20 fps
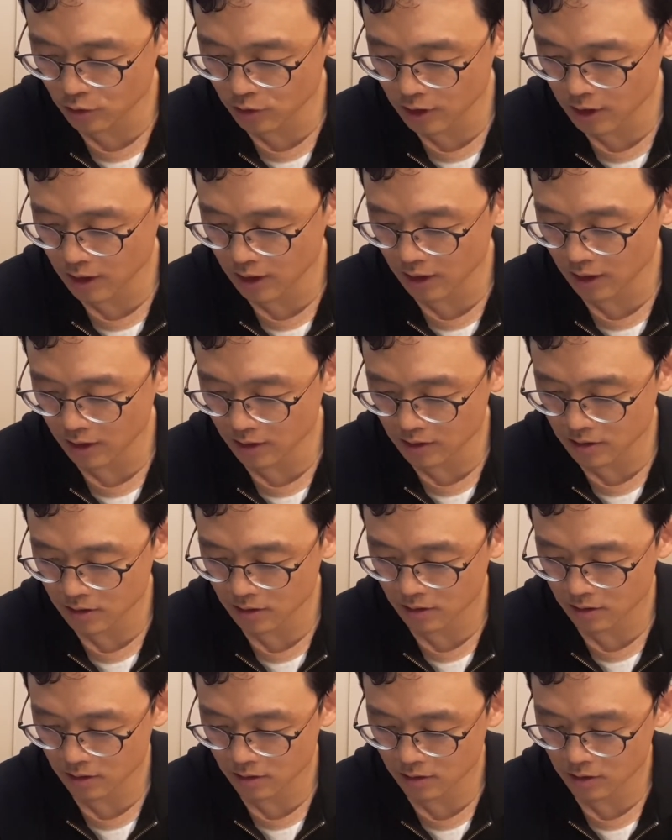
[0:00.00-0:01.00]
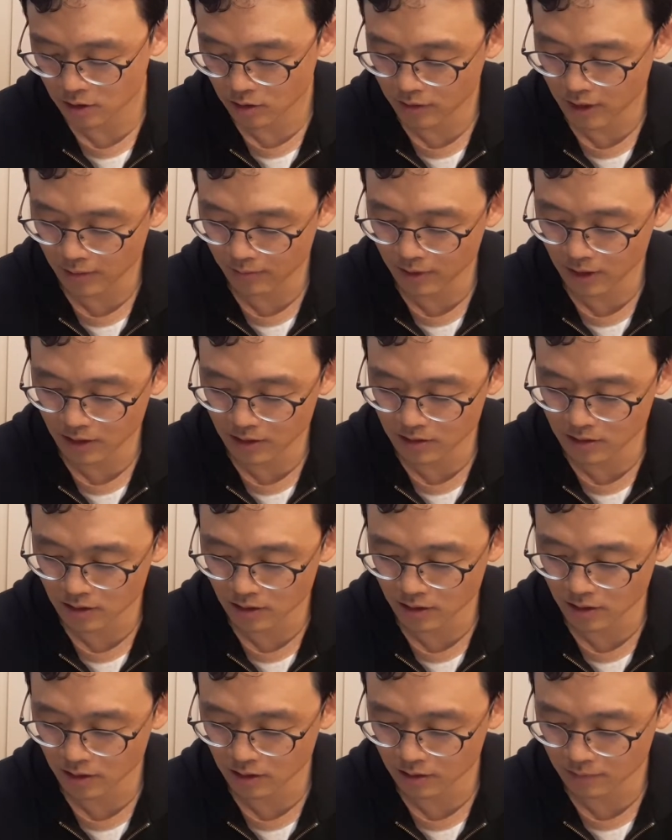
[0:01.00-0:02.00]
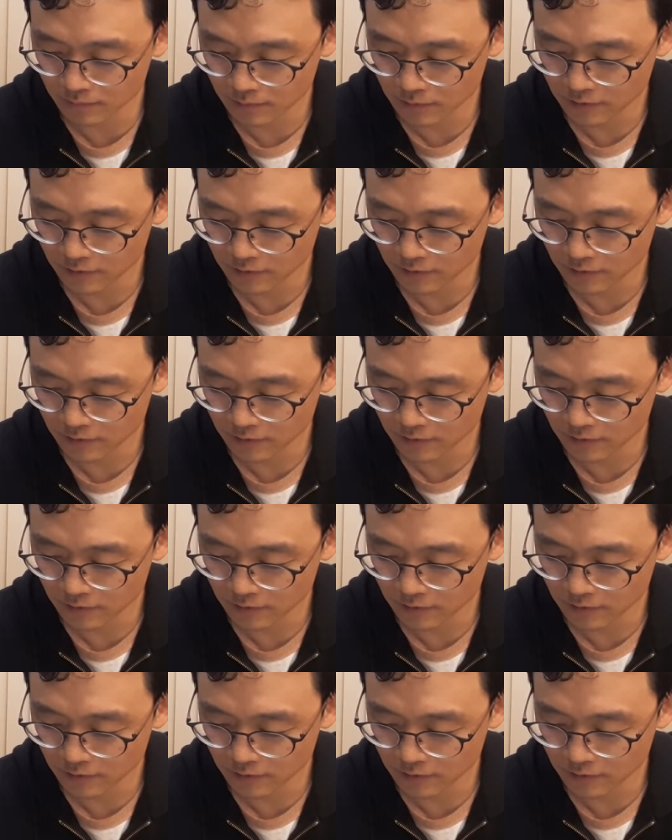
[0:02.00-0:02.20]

years. So that means uh,